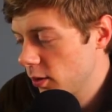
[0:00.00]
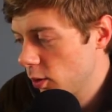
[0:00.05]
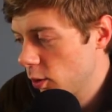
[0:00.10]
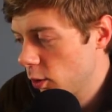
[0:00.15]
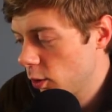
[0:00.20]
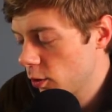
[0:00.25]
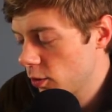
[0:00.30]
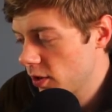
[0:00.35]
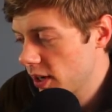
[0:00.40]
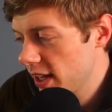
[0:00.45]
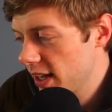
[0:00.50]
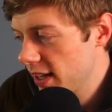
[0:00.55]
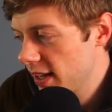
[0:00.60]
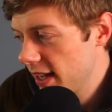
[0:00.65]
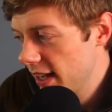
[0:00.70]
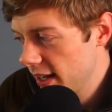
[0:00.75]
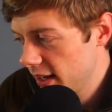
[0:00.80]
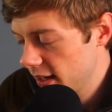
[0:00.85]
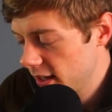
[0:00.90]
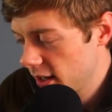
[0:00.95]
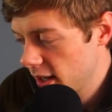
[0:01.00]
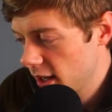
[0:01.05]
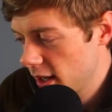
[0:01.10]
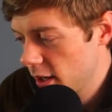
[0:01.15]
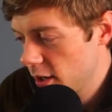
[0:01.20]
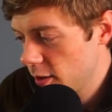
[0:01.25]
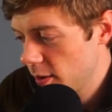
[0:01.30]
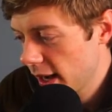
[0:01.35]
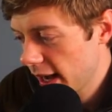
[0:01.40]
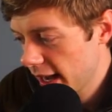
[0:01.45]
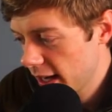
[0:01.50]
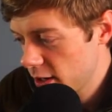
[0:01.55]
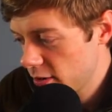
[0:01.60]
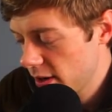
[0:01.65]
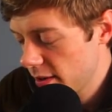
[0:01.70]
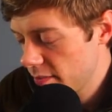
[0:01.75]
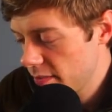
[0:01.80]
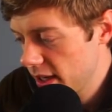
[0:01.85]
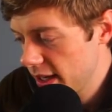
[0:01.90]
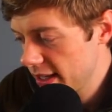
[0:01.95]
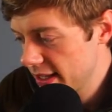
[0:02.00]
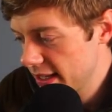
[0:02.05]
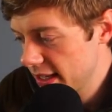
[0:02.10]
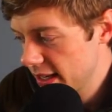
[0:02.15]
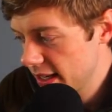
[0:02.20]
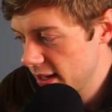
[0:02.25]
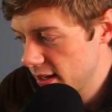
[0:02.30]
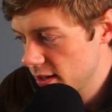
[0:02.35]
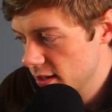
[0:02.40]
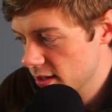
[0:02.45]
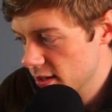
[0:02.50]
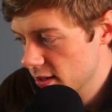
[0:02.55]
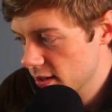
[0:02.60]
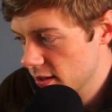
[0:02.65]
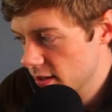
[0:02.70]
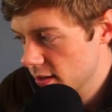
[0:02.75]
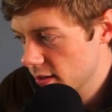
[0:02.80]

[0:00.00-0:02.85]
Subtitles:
Ori, Inigo, Anna NPCs.